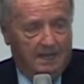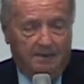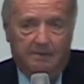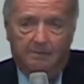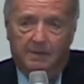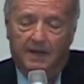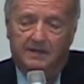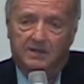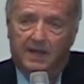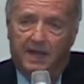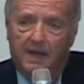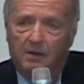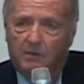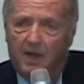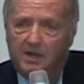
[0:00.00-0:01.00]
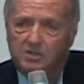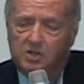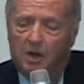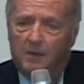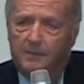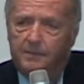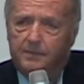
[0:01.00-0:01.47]
But anyway,
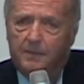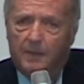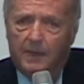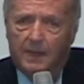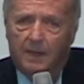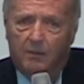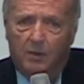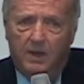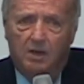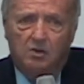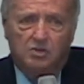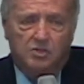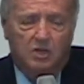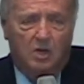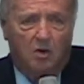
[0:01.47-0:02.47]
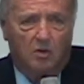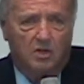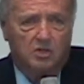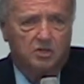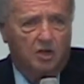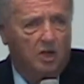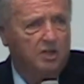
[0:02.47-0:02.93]
so we used to go to
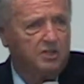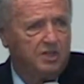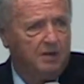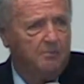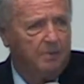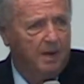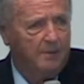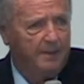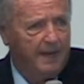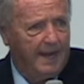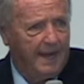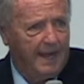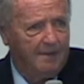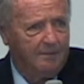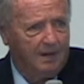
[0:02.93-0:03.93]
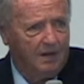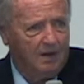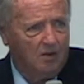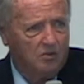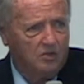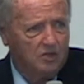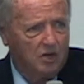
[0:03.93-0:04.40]
church in Birmingham, a little
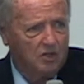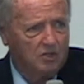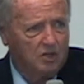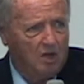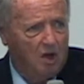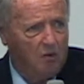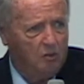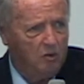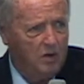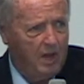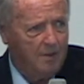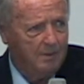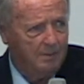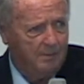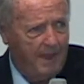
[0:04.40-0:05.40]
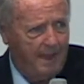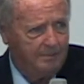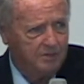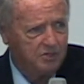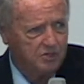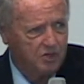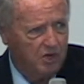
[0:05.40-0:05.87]
old church called Ruhama
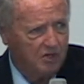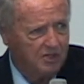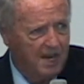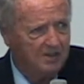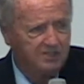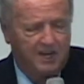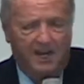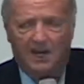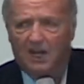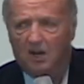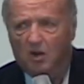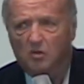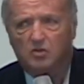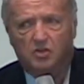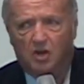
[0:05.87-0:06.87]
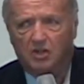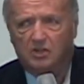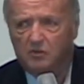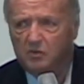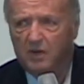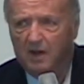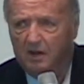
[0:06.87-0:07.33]
Baptist Church. And I say little old church. It
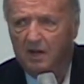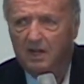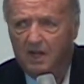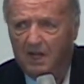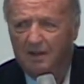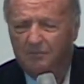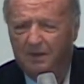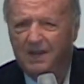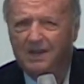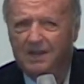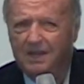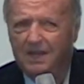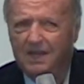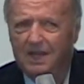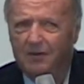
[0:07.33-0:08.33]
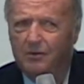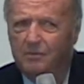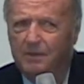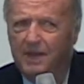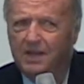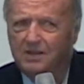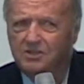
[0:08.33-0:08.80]
would
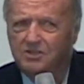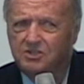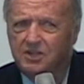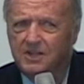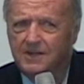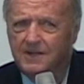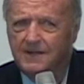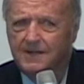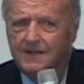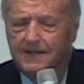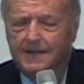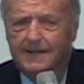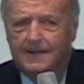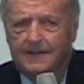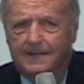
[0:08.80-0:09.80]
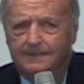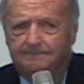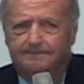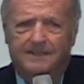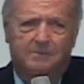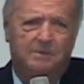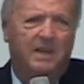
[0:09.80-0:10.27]
be considered
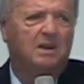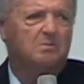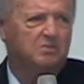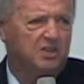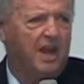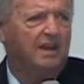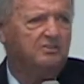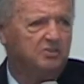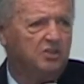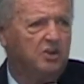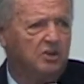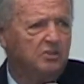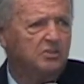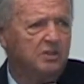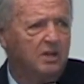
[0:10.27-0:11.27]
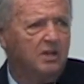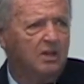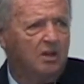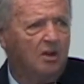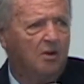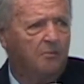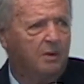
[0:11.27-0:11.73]
a medium-sized church.
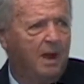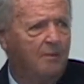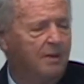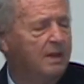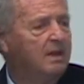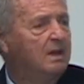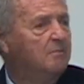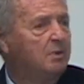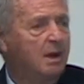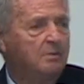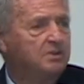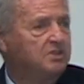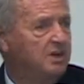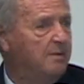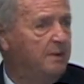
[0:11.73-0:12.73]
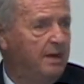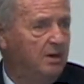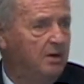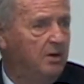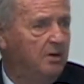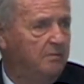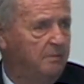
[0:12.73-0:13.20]
You know, probably
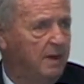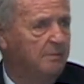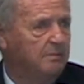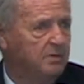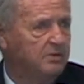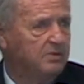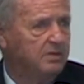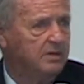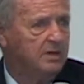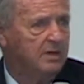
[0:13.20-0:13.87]
700-800 members.